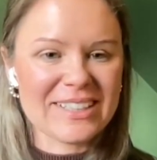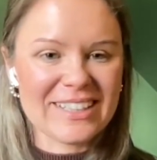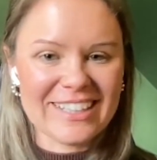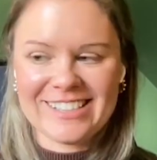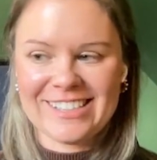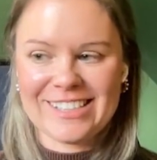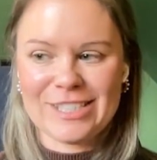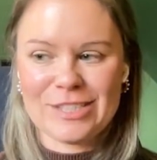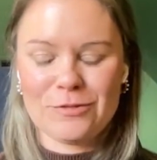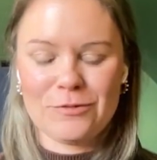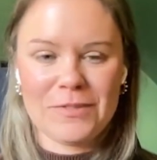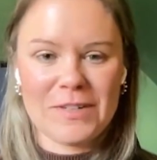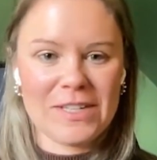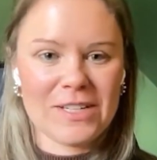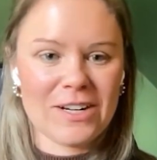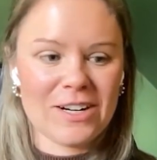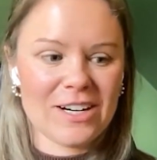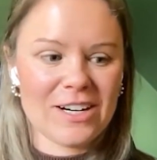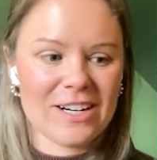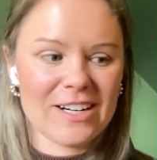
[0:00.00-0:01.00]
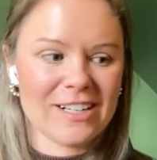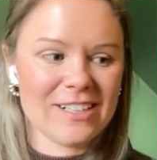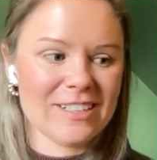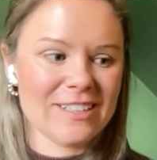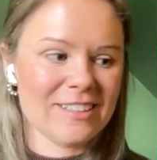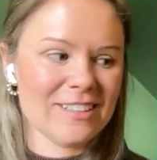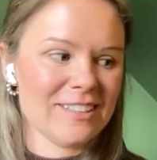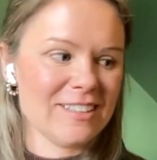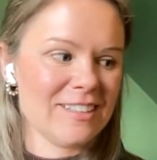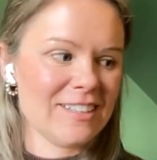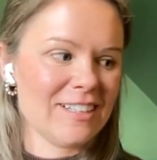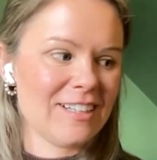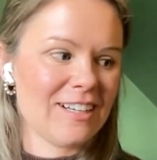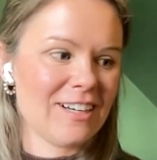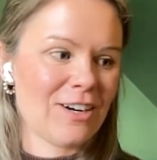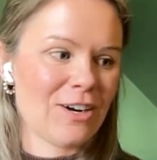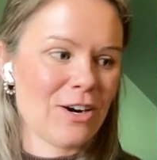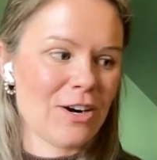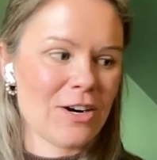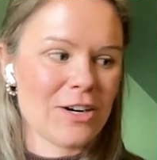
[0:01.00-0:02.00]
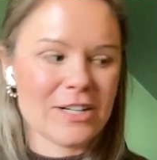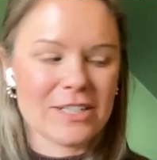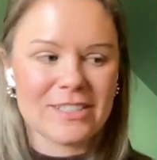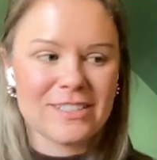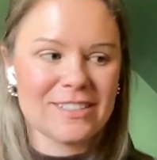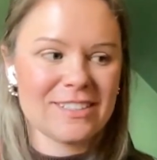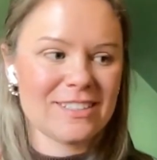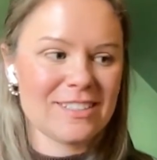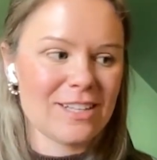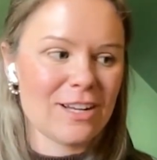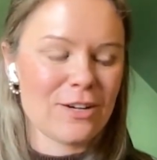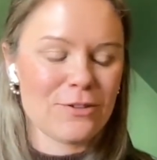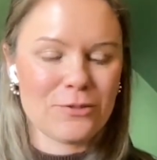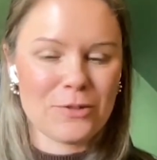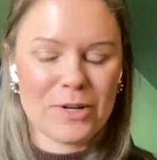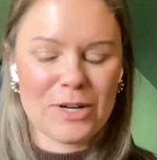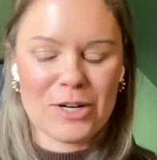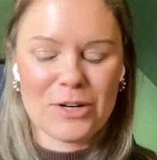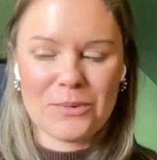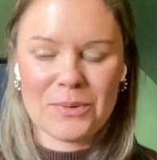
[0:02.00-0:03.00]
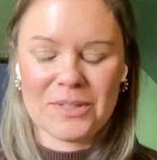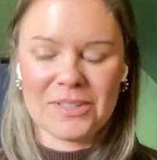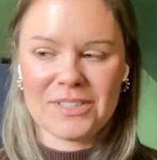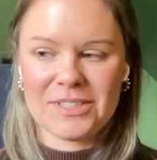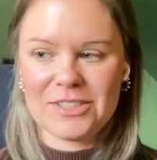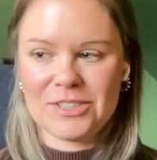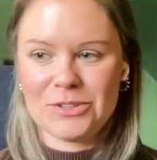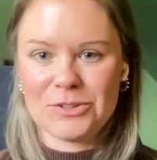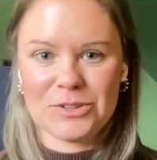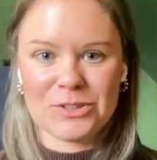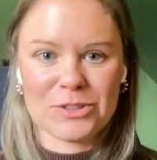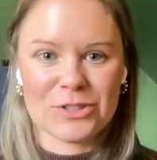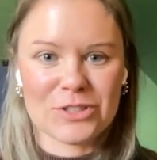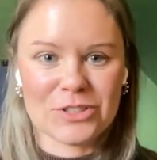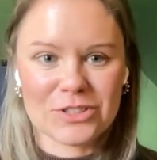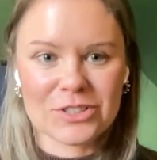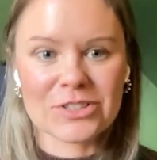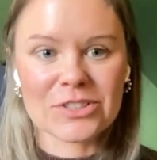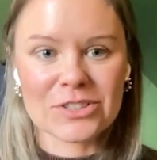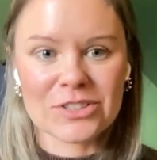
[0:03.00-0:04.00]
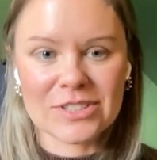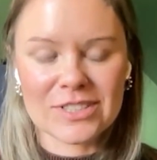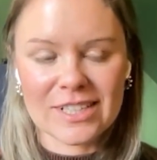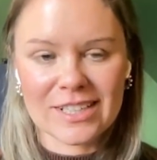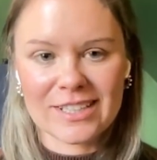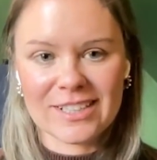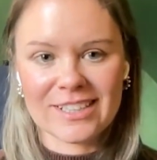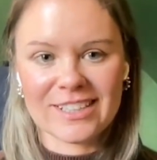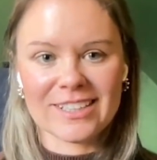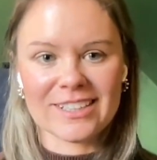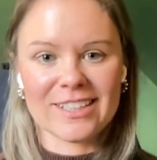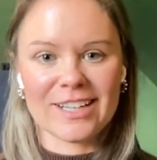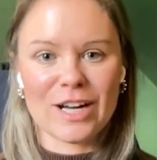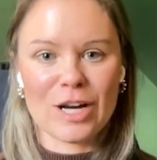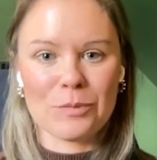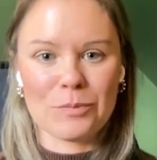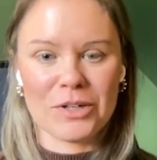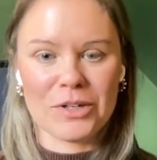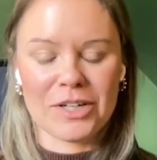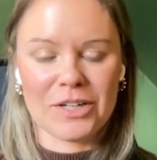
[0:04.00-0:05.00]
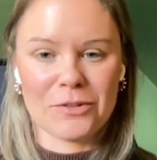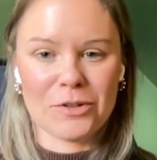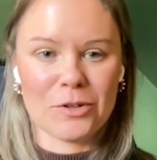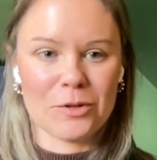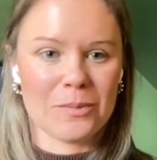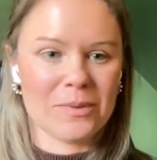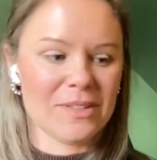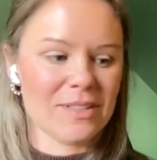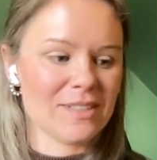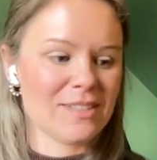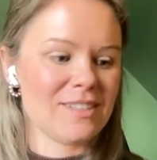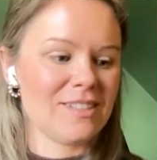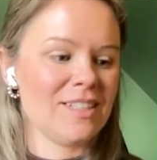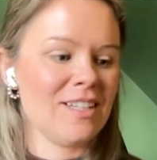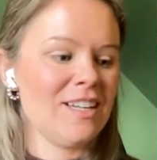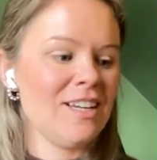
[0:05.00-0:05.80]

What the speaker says: It's this VR heart software where these two surgeons are standing in the operating room and this